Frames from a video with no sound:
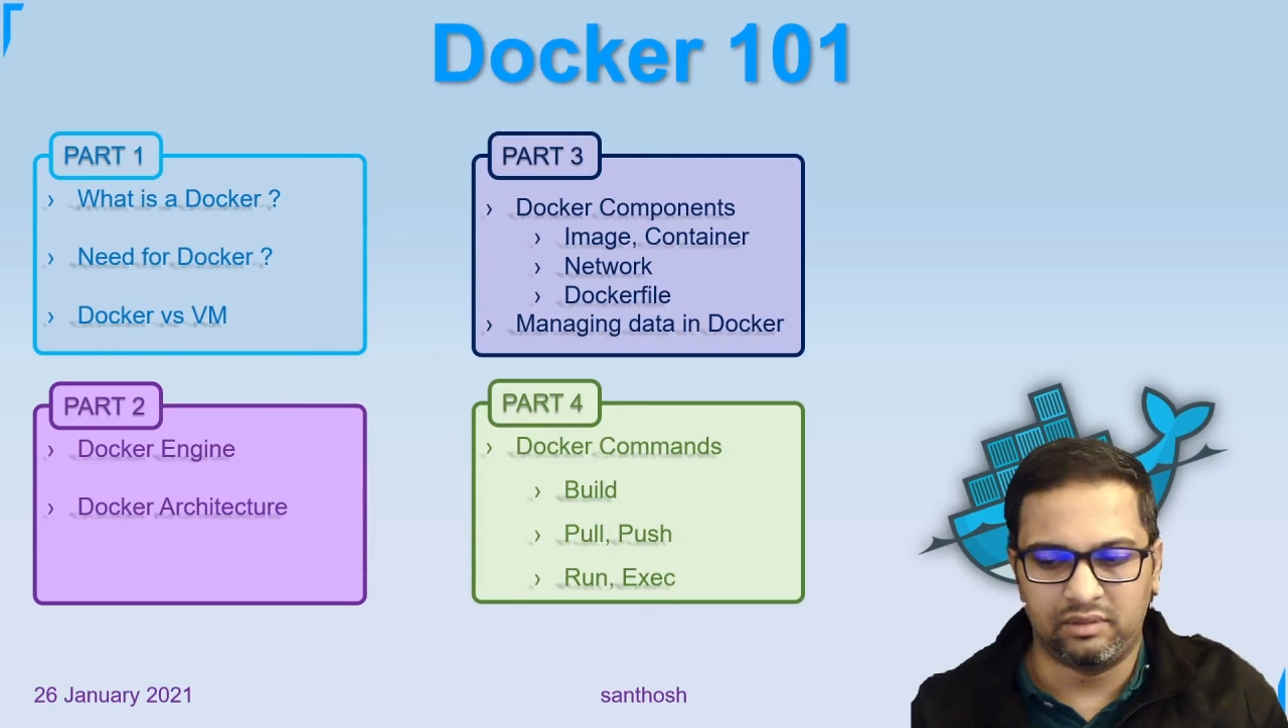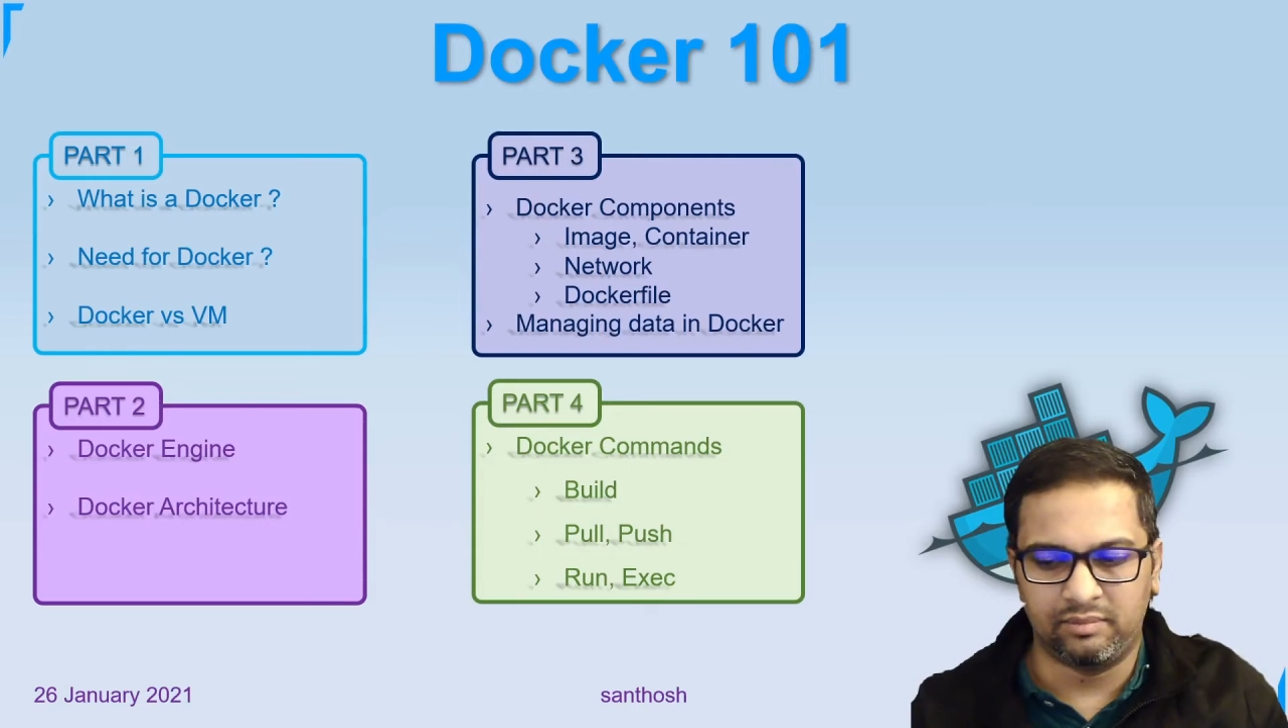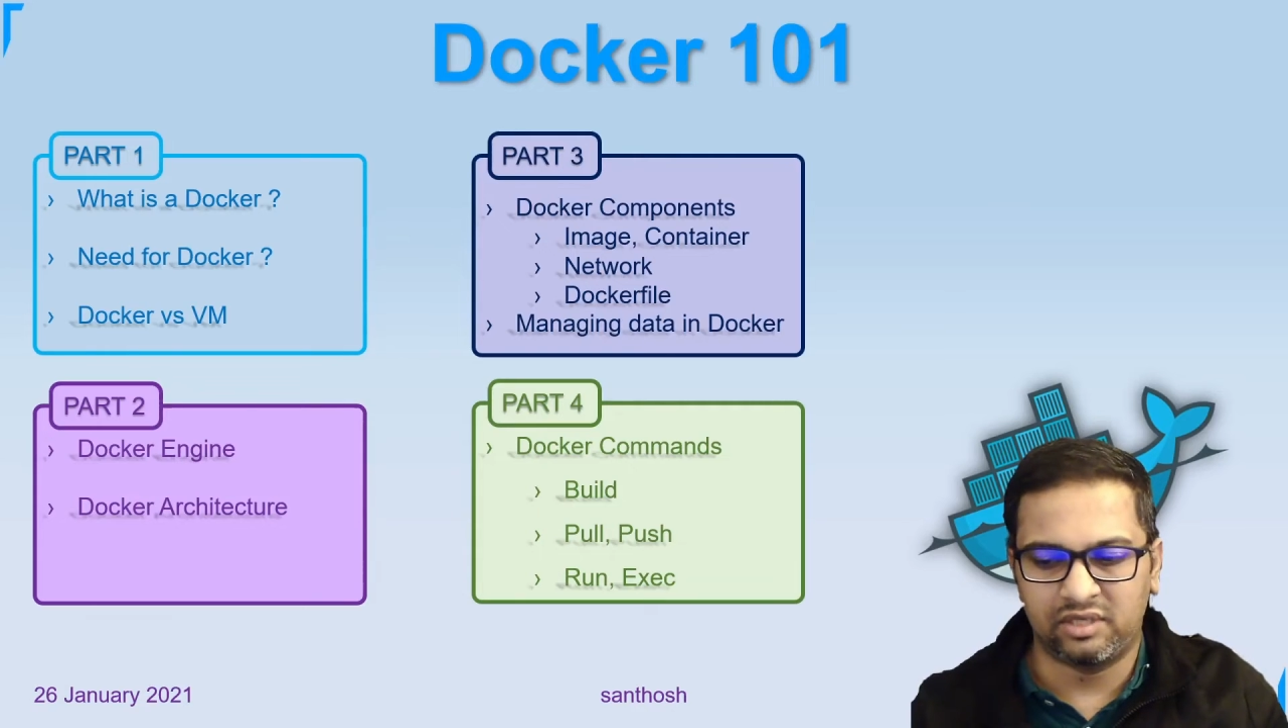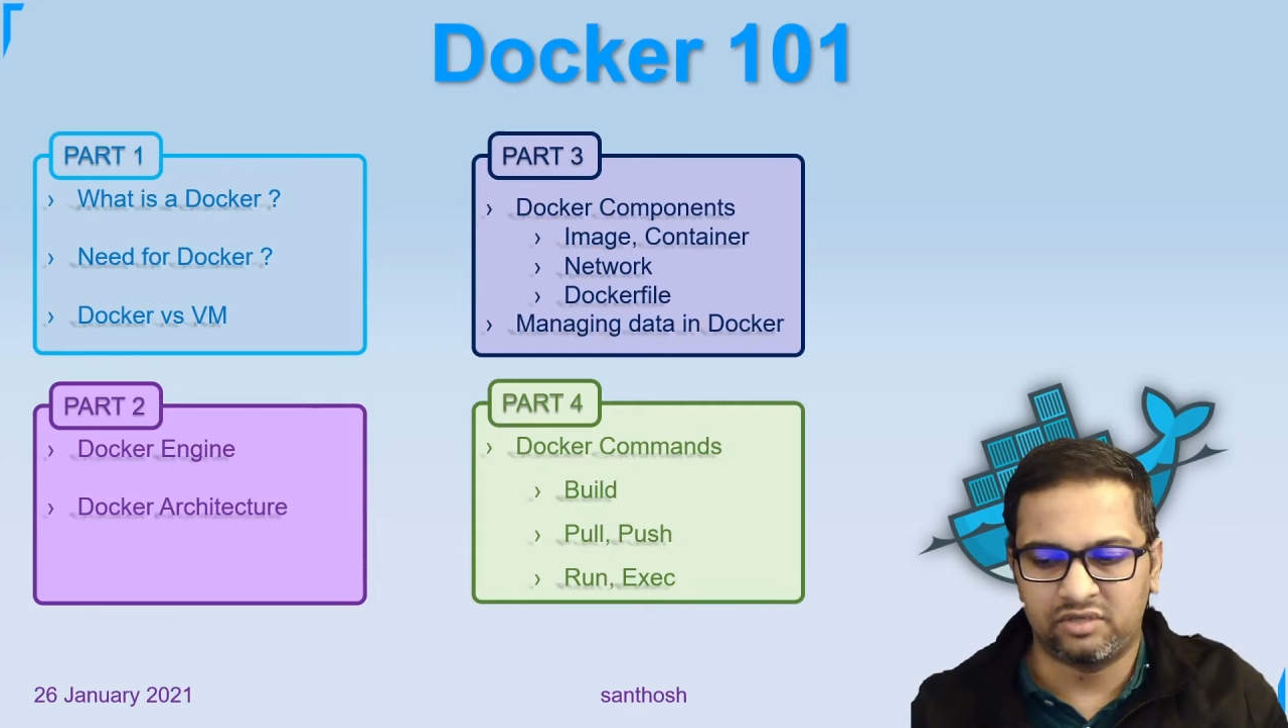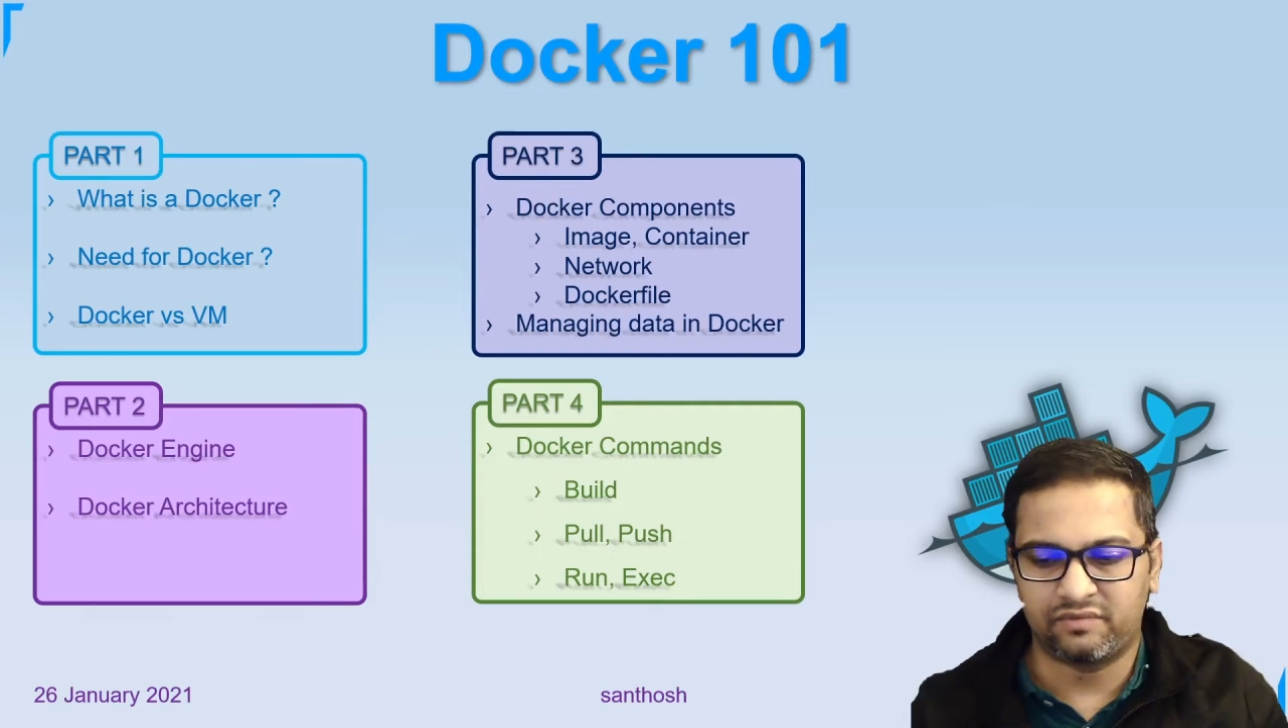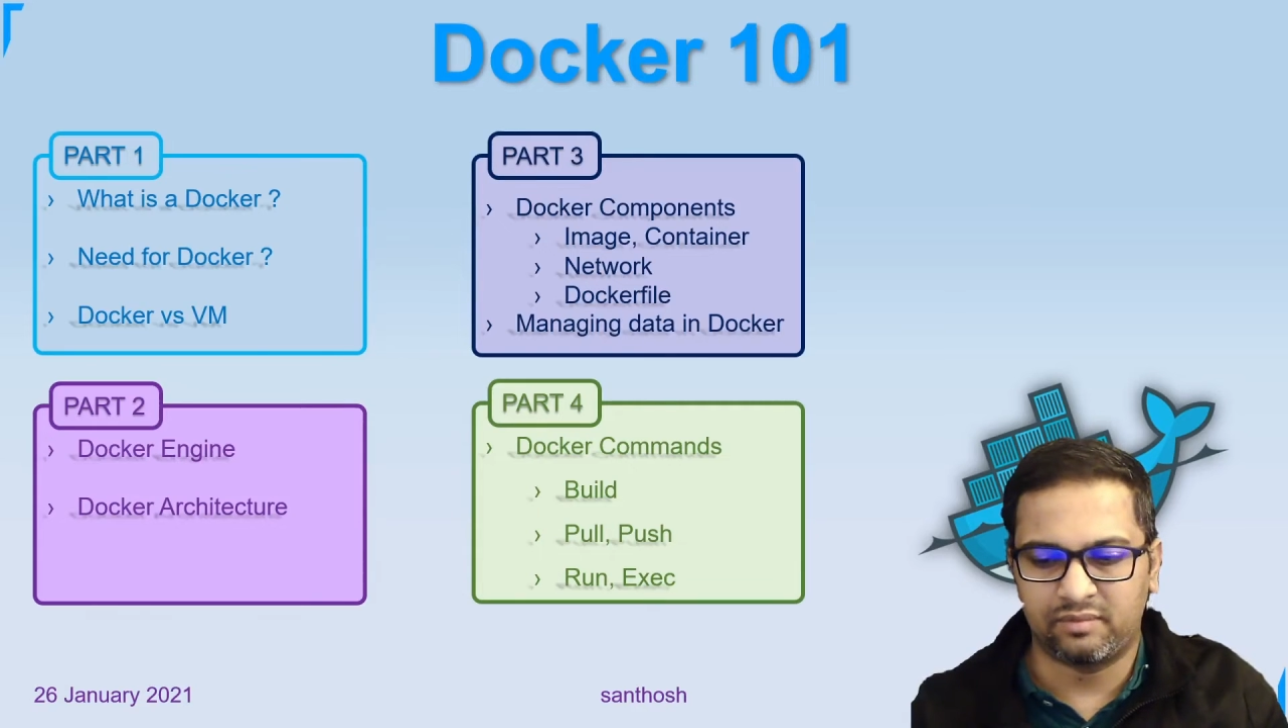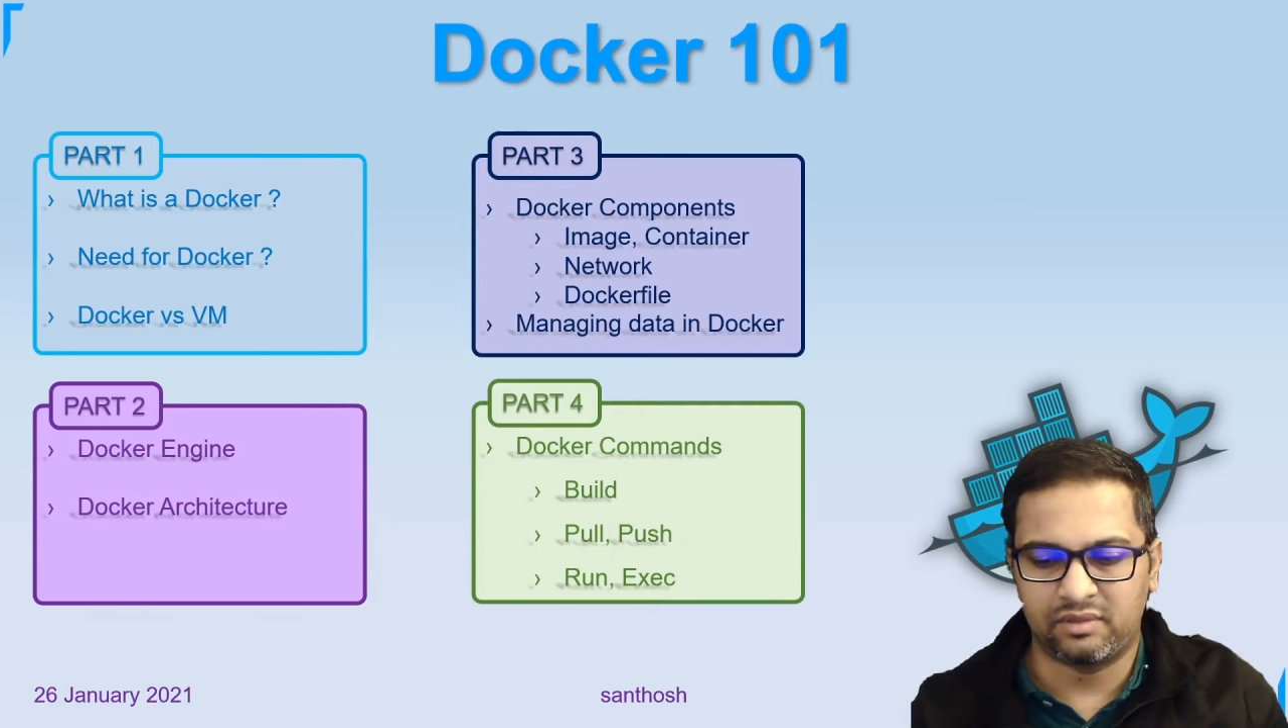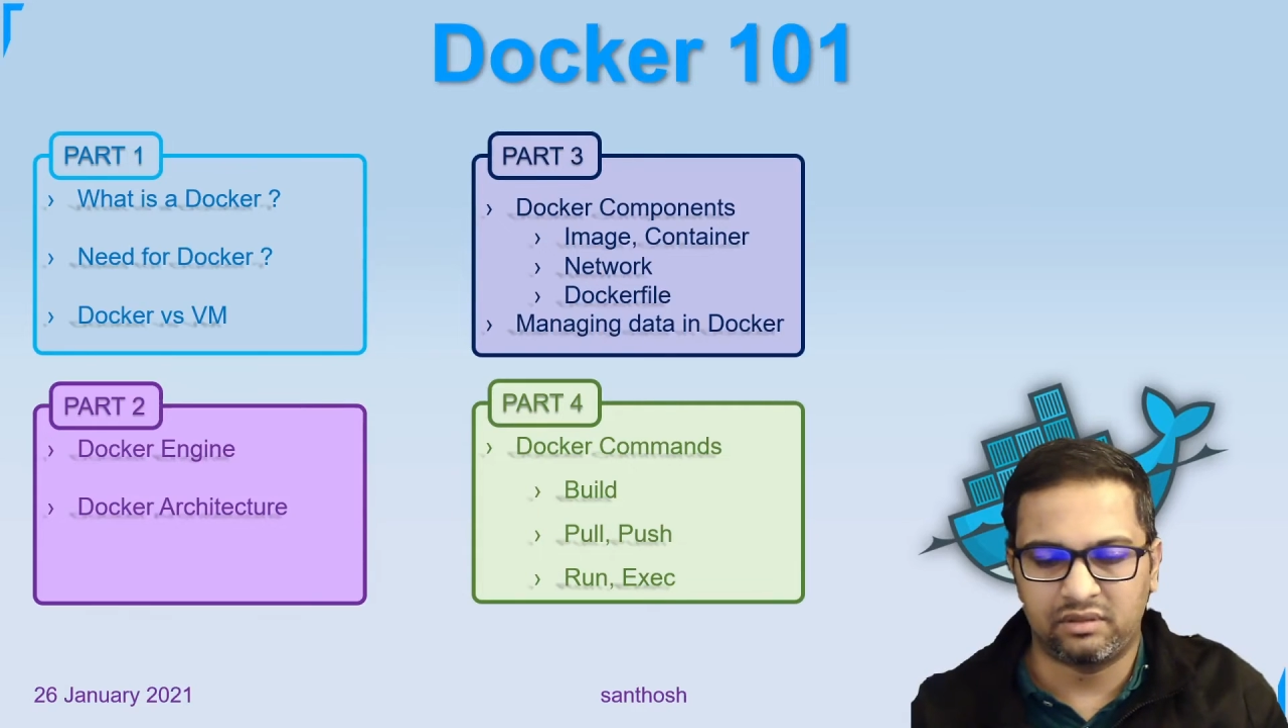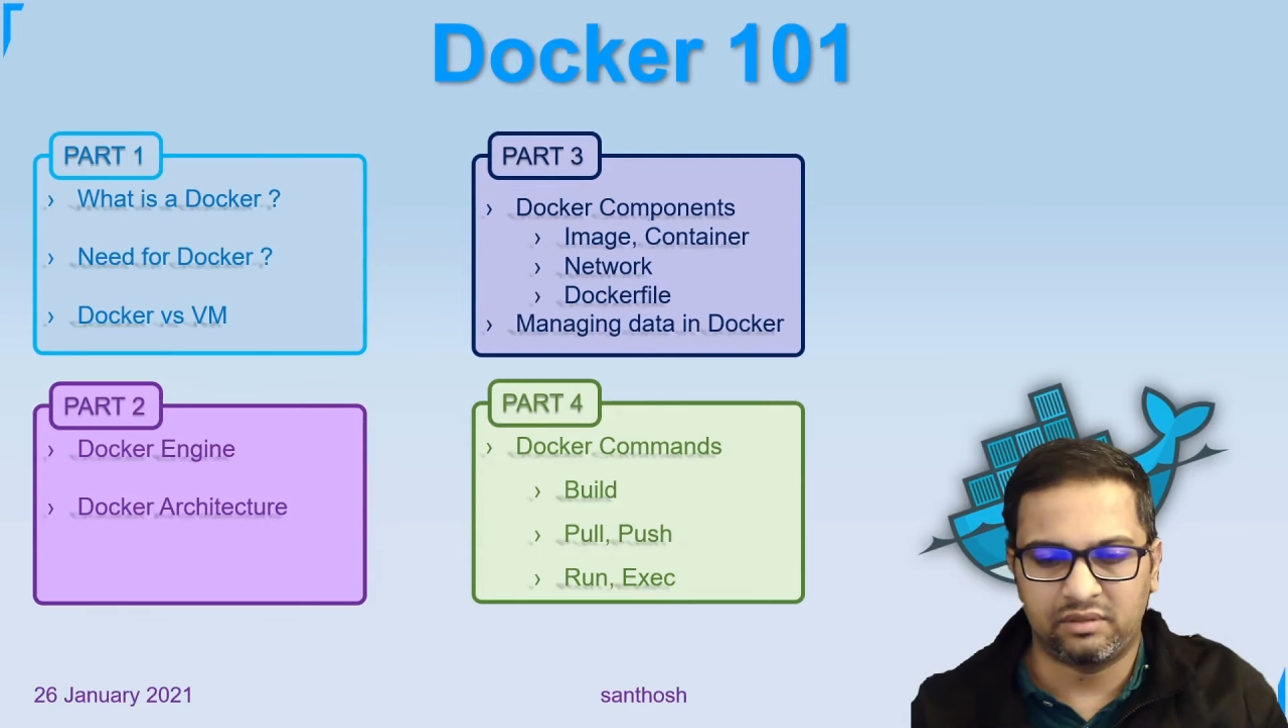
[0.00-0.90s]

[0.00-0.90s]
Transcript: image from a